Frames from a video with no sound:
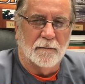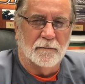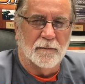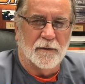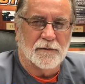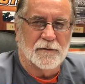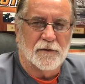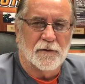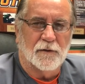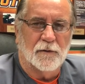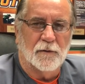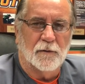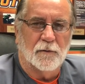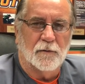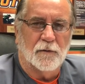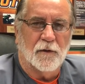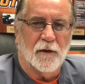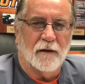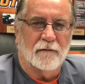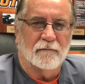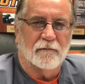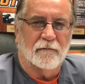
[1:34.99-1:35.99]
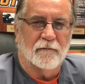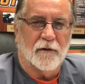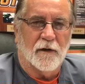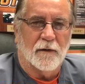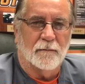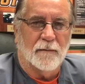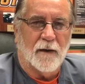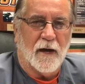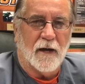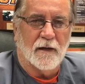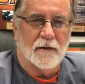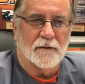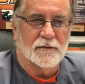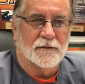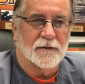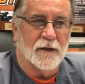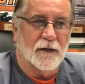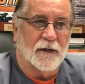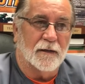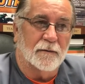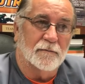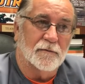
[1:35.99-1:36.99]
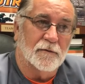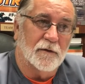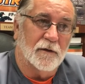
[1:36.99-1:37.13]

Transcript: But you have a very balanced team.